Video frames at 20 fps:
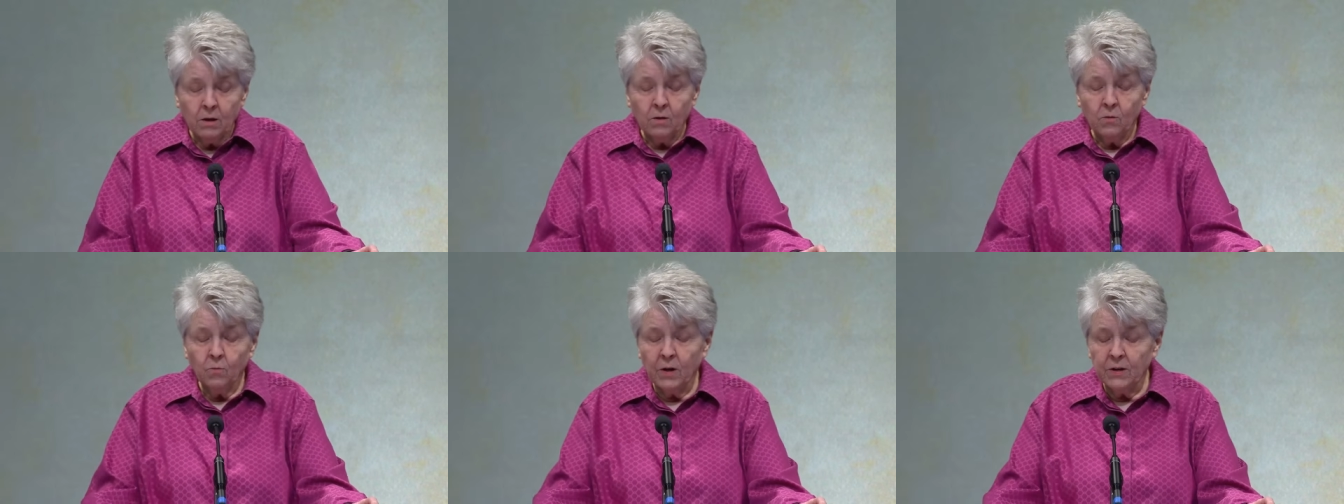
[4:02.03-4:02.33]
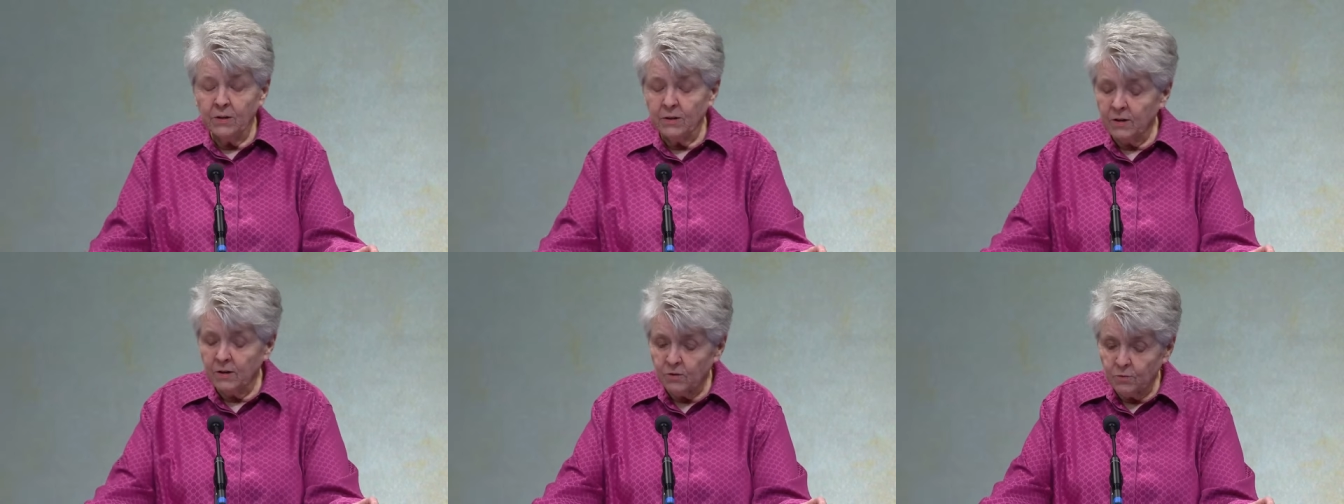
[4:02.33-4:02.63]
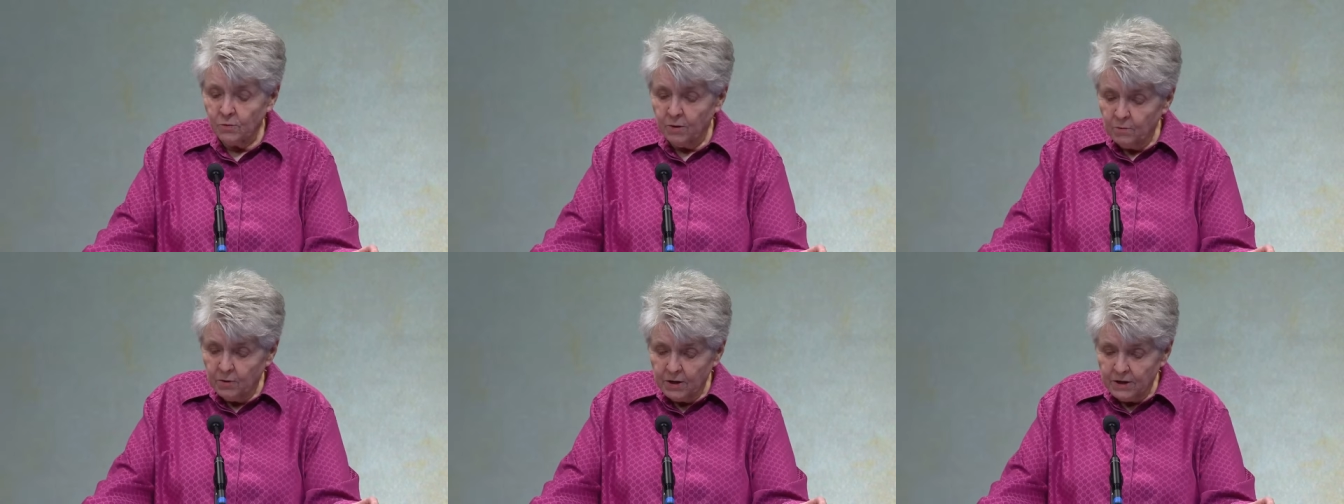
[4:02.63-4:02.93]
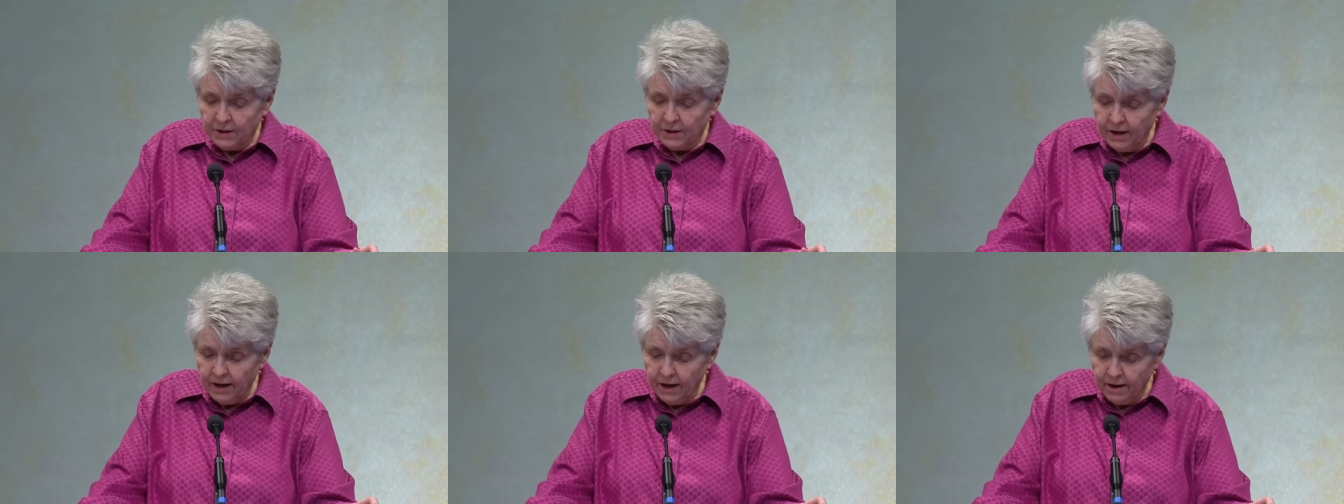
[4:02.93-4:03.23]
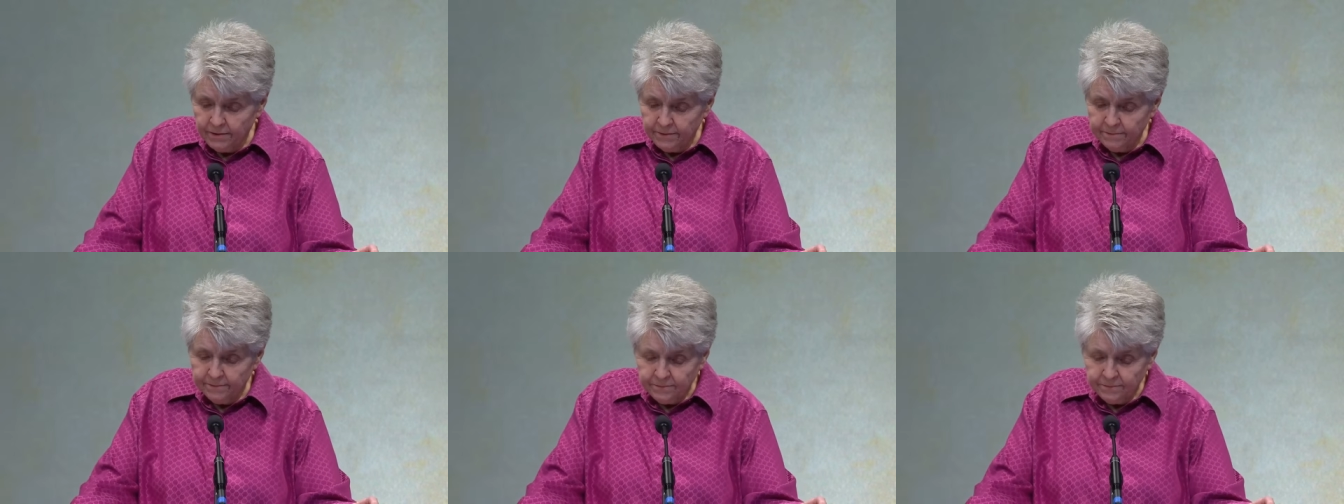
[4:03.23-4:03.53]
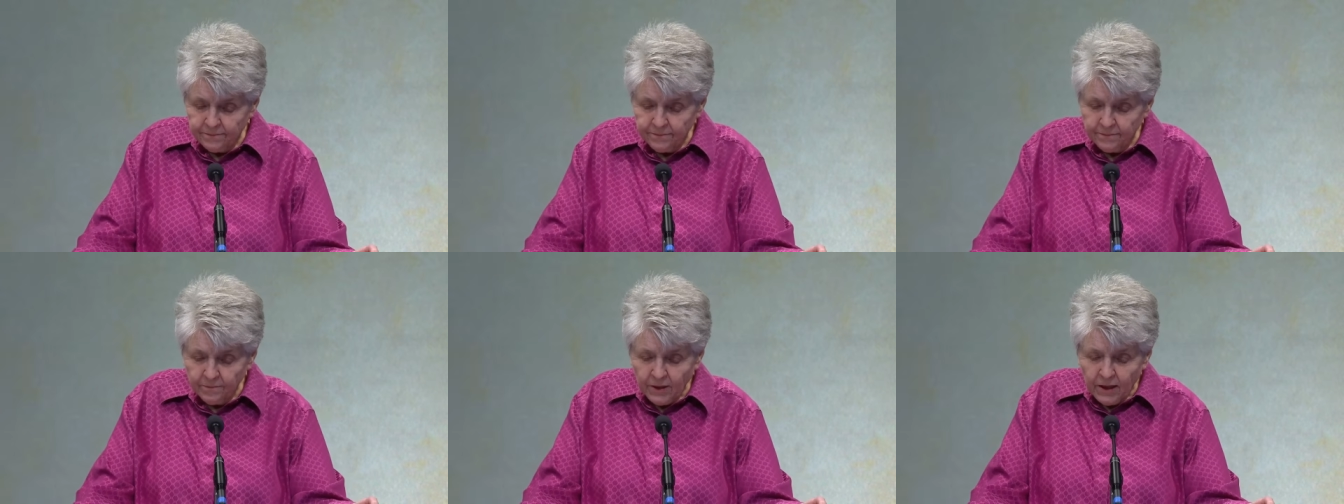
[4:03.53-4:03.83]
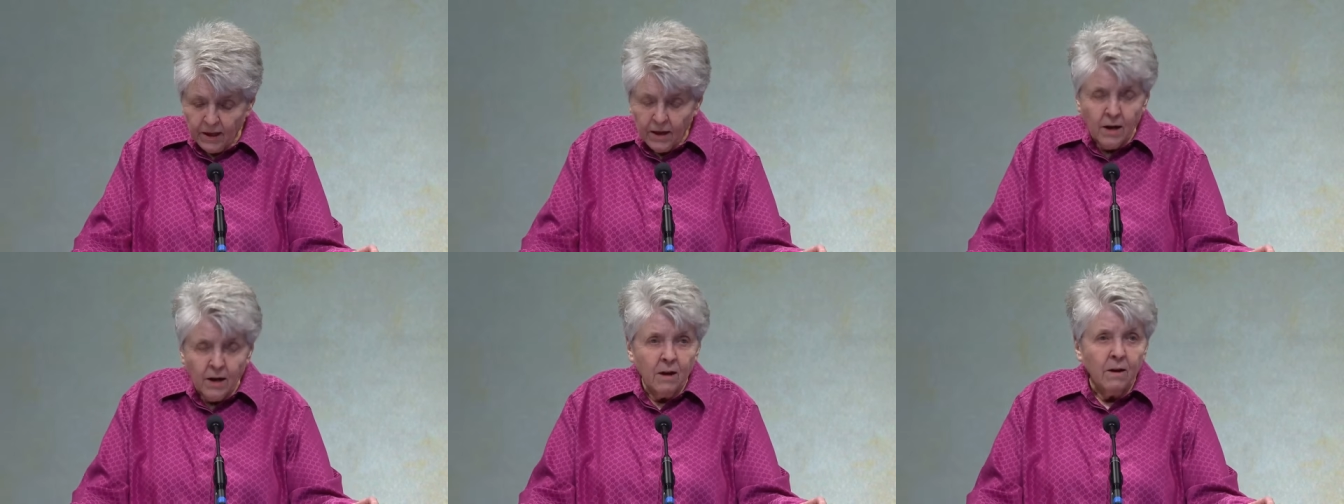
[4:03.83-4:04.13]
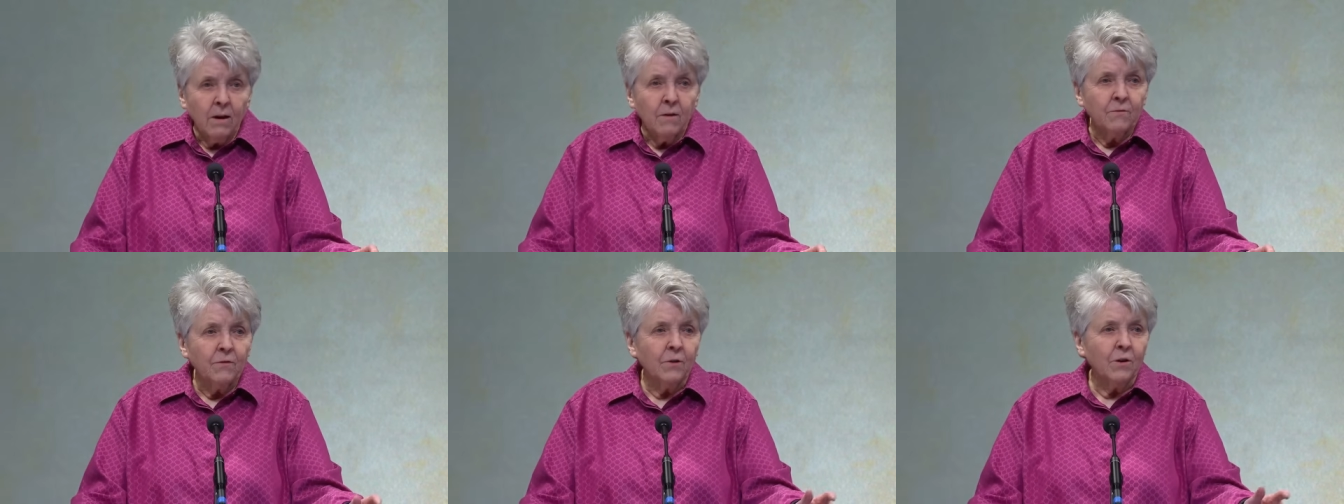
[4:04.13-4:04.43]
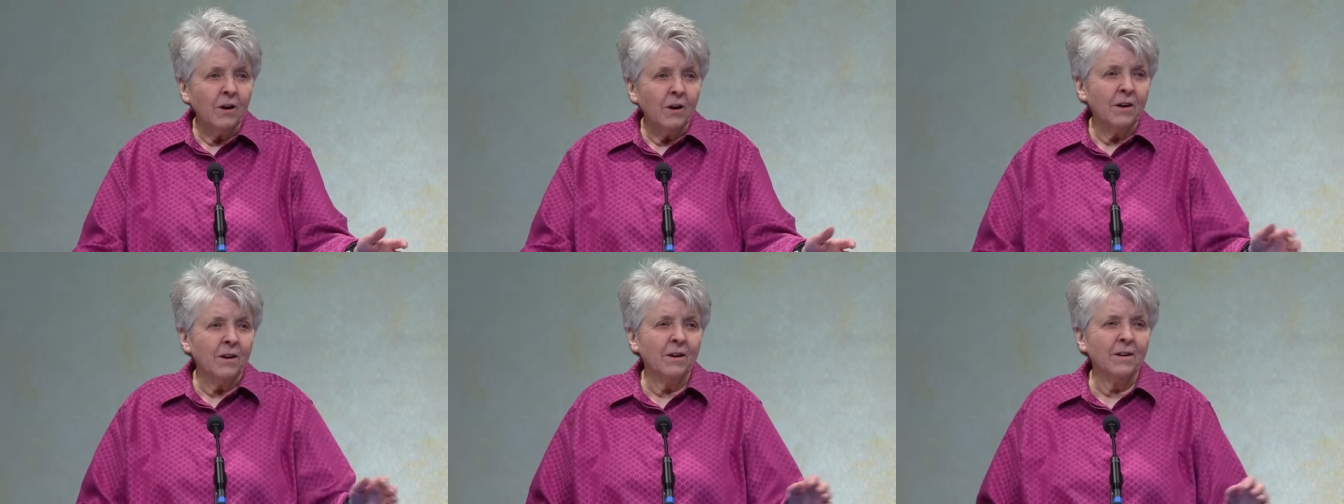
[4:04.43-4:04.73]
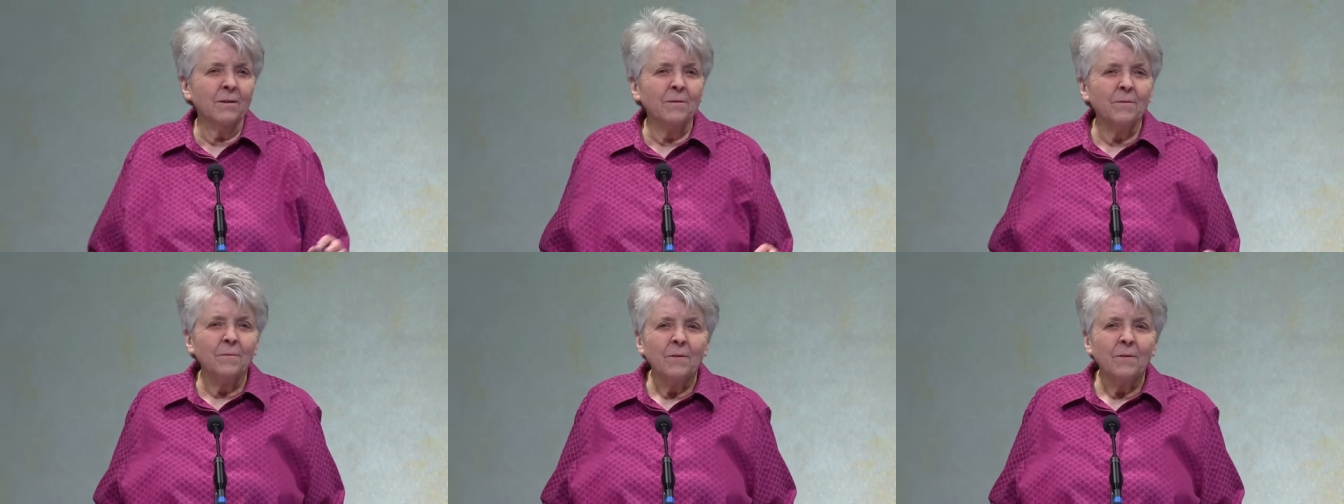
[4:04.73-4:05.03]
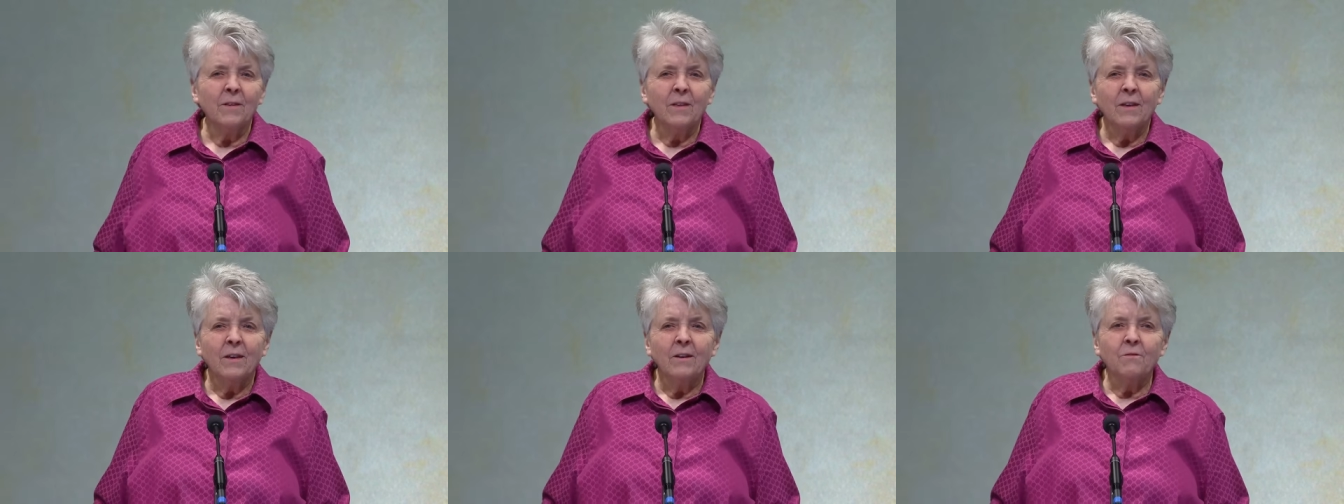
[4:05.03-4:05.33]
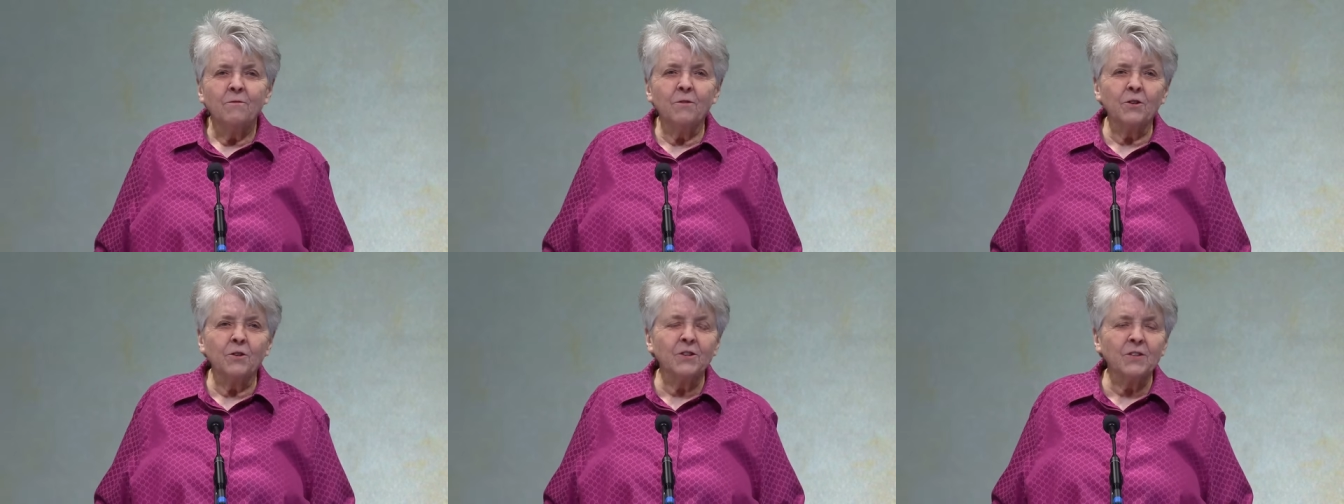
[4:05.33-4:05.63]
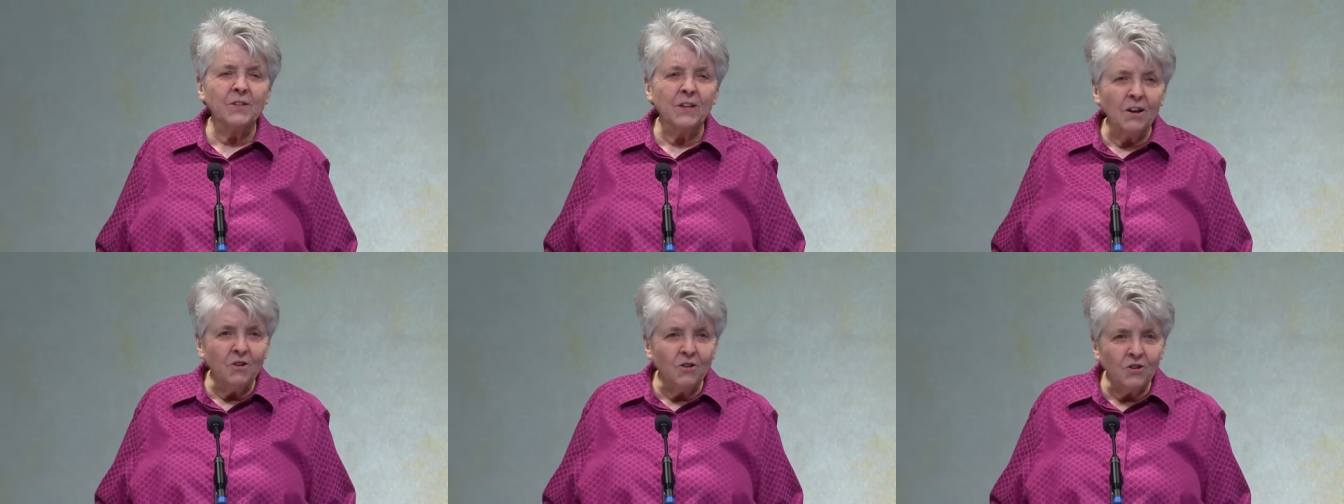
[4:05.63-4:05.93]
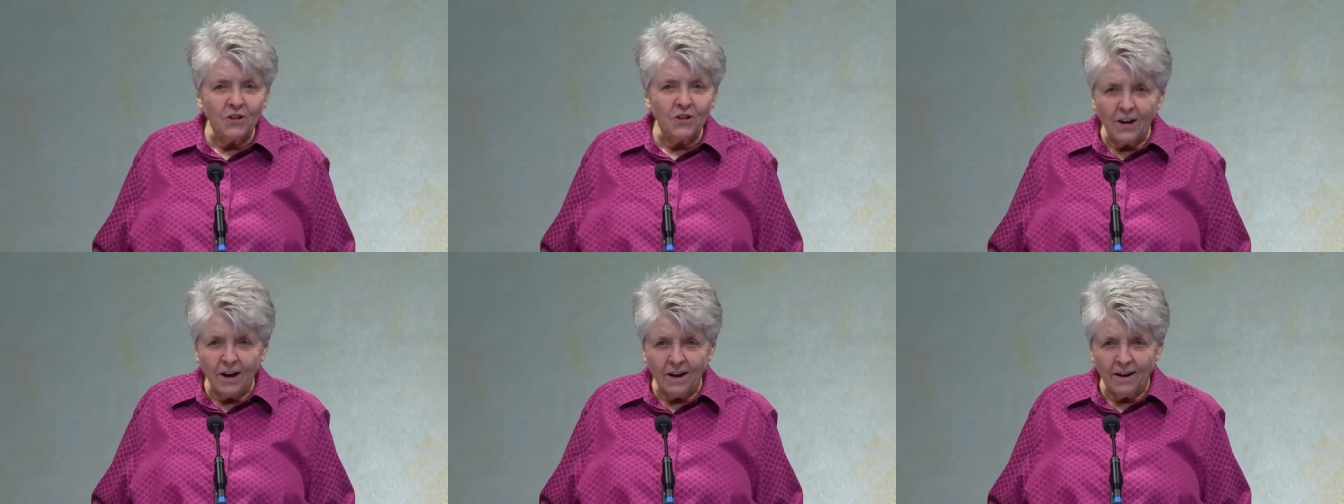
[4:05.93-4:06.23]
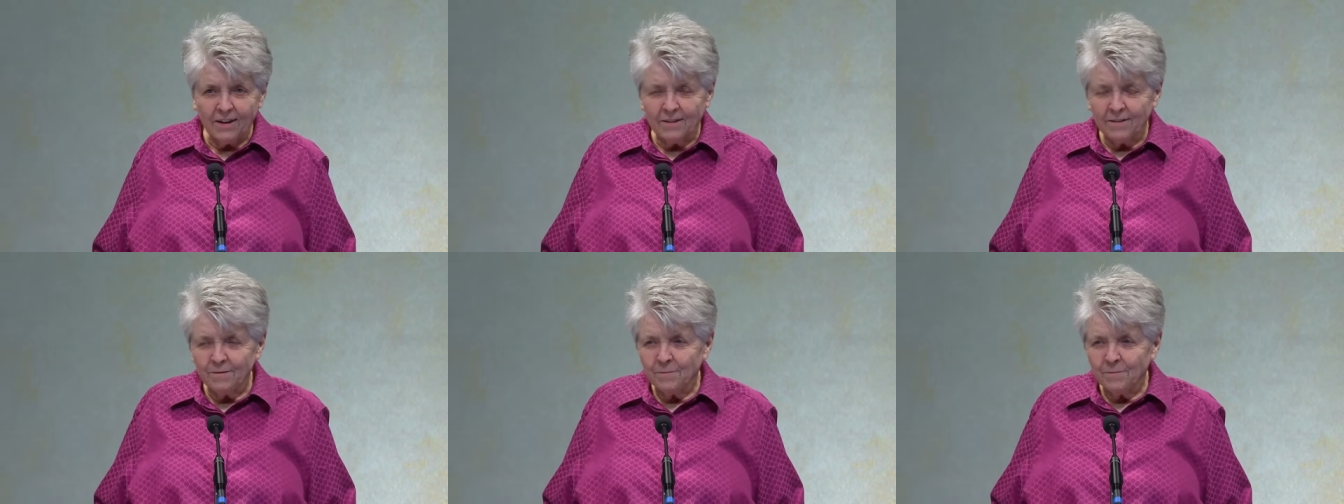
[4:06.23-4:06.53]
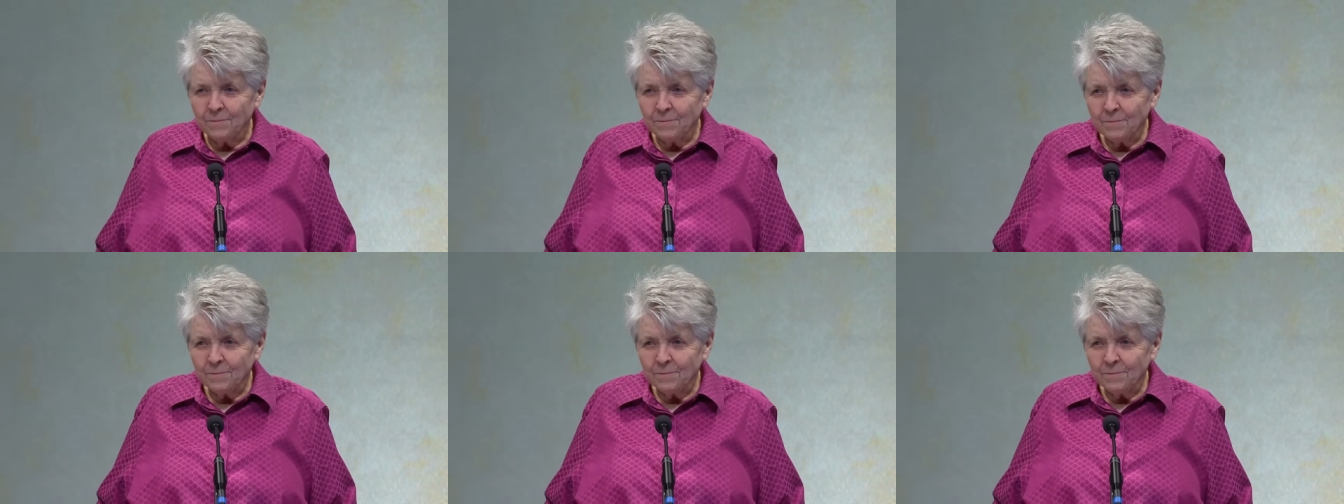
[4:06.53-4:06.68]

one does what one can. for, for sunshine,